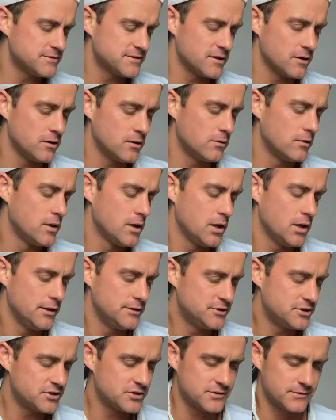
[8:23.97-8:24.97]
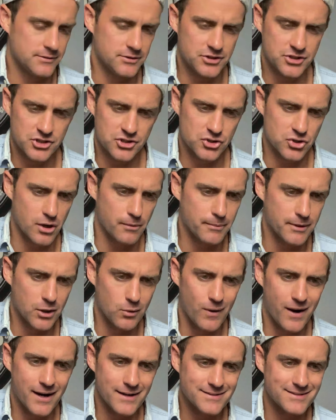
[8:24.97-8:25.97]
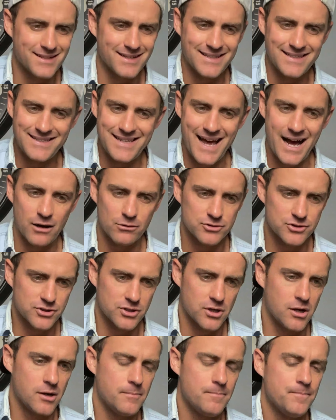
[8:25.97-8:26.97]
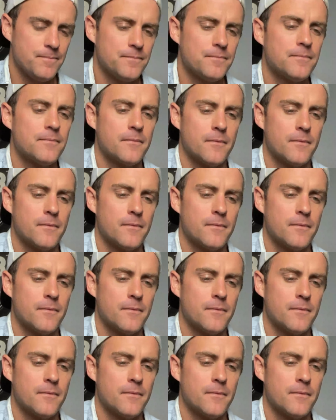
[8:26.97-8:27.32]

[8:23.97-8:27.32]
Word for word: So just strumming wise, like down strum.